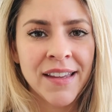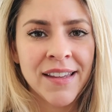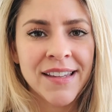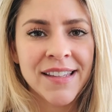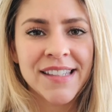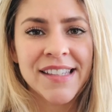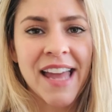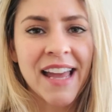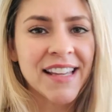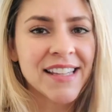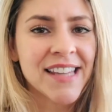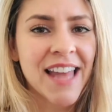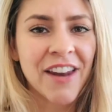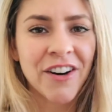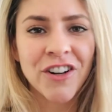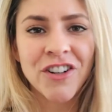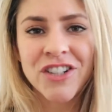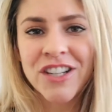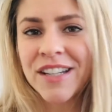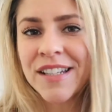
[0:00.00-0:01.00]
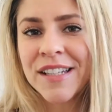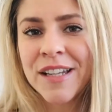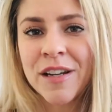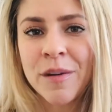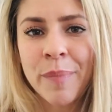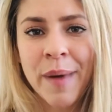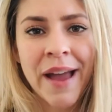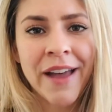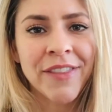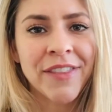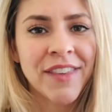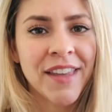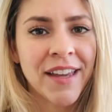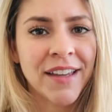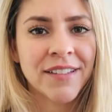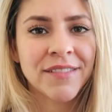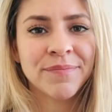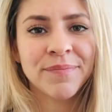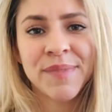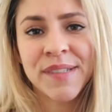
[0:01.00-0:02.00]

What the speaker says: Sex energy isn't a bad thing.